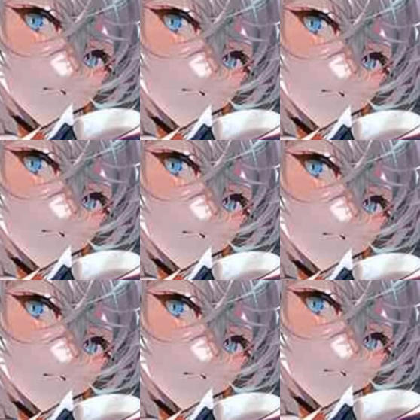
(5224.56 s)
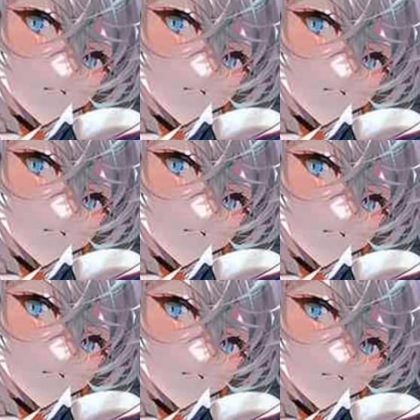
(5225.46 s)
Su or Hu Hai,
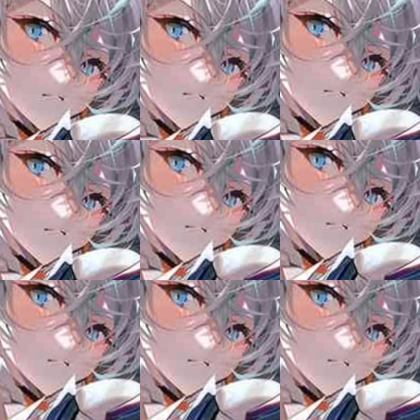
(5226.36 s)
one